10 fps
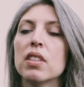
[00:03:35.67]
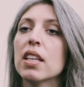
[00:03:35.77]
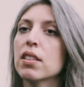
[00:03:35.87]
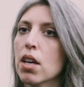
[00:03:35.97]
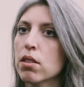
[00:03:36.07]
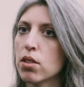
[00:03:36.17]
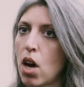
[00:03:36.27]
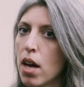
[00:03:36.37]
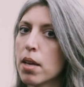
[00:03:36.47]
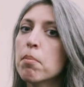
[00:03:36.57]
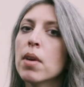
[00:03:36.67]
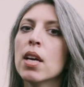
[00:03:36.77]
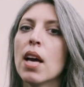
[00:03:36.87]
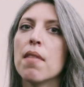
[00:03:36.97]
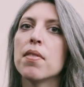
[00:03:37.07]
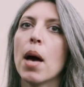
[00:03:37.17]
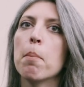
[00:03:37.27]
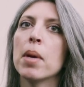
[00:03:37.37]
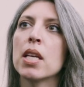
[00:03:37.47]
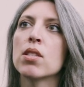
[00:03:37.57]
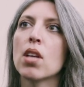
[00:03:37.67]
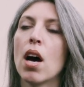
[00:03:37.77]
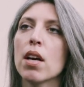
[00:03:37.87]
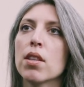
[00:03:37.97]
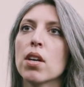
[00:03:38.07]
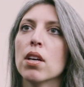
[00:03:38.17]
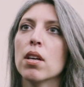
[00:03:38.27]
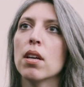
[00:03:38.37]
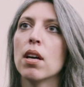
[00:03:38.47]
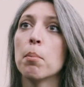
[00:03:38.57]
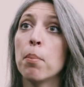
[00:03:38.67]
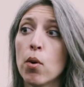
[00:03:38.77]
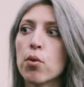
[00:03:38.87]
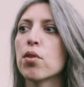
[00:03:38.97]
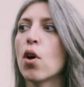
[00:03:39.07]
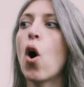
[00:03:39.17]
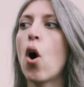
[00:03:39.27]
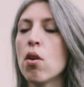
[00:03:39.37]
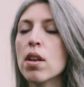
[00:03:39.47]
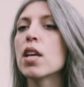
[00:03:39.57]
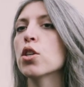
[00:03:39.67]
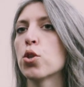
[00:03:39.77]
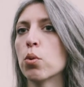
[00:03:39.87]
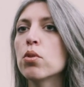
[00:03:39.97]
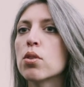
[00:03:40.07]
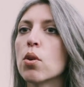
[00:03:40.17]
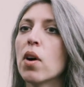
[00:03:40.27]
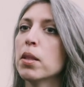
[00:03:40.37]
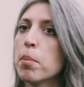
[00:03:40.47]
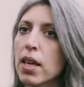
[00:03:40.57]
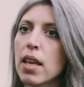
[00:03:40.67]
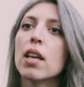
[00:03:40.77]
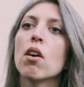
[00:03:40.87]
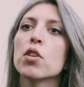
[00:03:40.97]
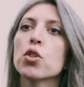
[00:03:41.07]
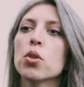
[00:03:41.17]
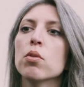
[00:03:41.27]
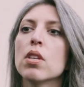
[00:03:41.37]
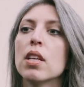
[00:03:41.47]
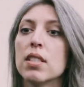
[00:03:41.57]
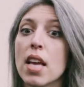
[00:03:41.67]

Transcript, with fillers: take their time, and that means either both on a shoot, so at the beginning of a shoot,